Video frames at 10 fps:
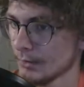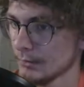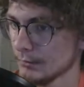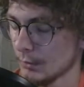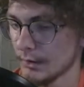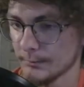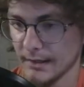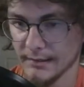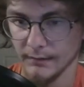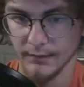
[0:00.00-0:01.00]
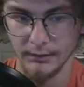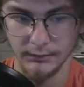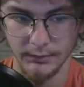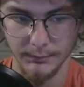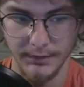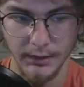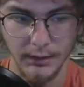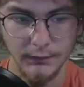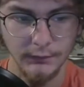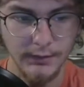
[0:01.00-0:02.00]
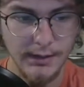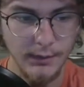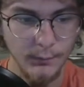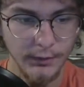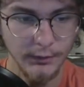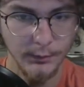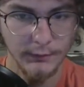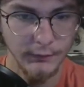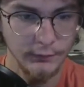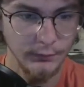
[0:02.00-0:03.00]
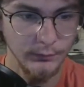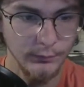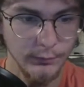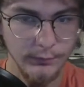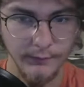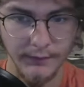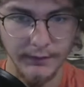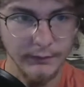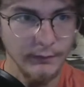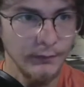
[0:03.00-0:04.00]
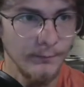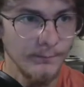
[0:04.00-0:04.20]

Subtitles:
So I'll get back into that in a little bit. So now we are going to move this.